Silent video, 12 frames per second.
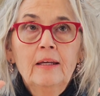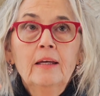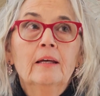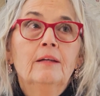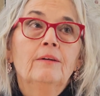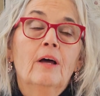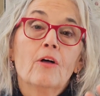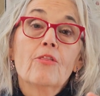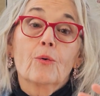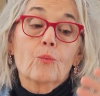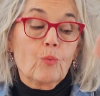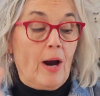In
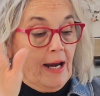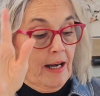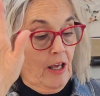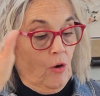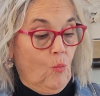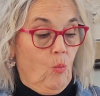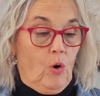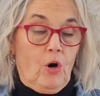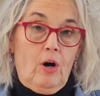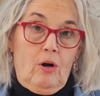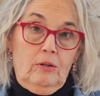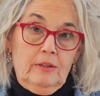the writing
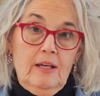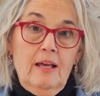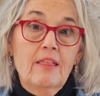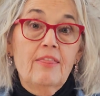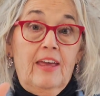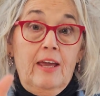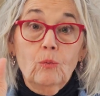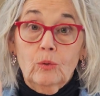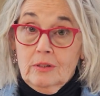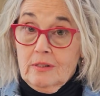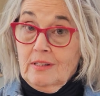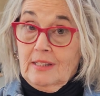world, they
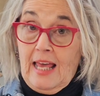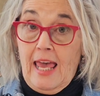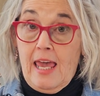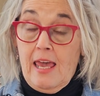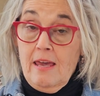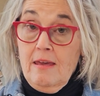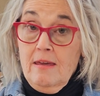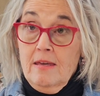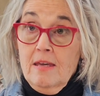will say,